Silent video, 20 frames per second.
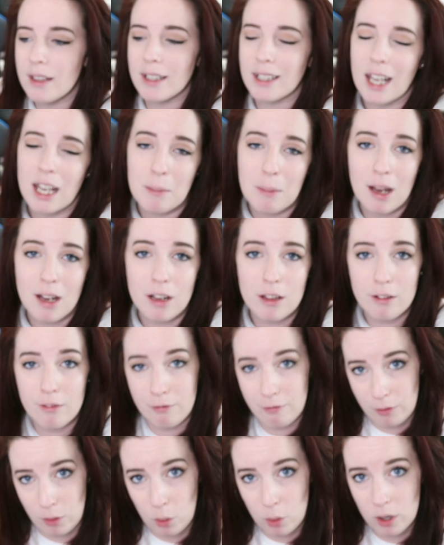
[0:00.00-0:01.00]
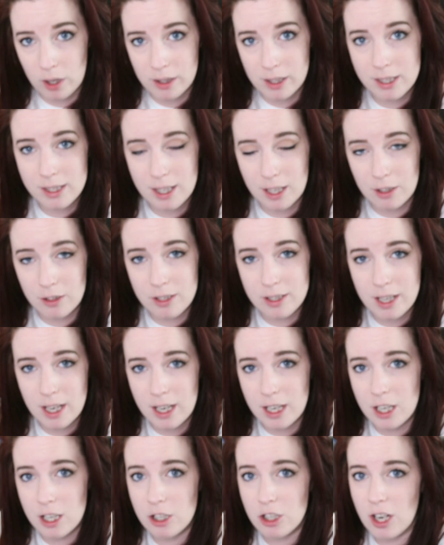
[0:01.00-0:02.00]
They came out of the floor in the center
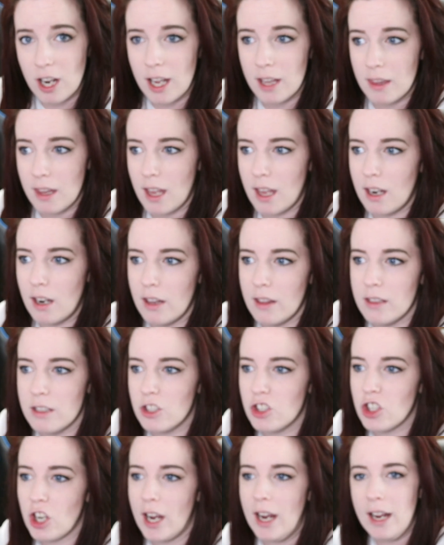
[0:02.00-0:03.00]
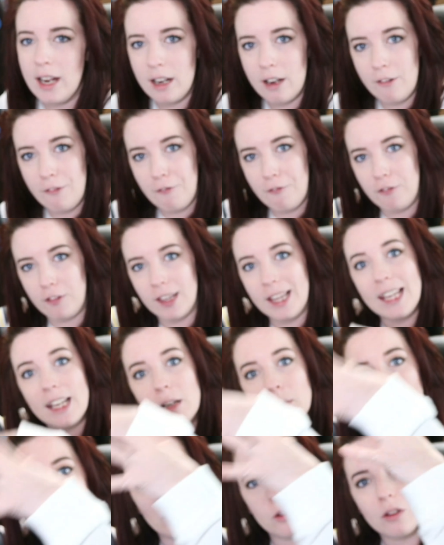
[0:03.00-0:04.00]
stage, and then this giant
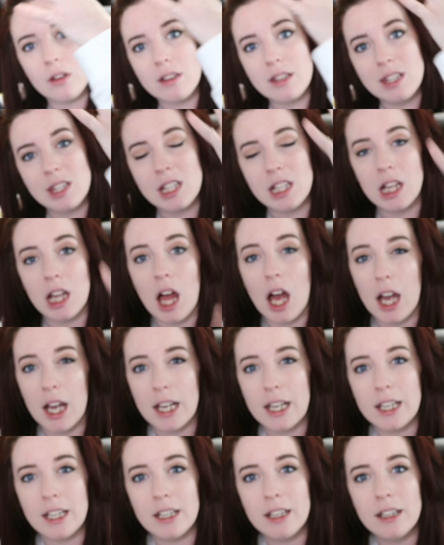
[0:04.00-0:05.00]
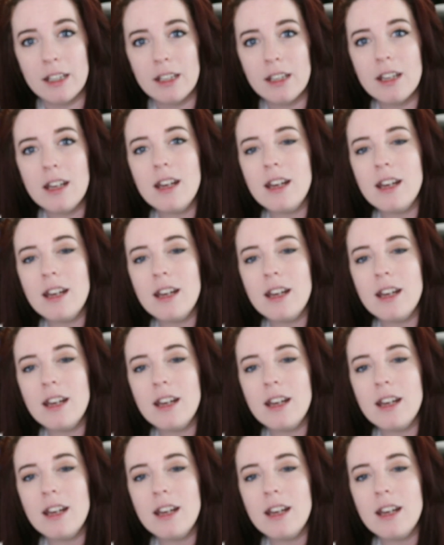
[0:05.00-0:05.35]
inflatable slide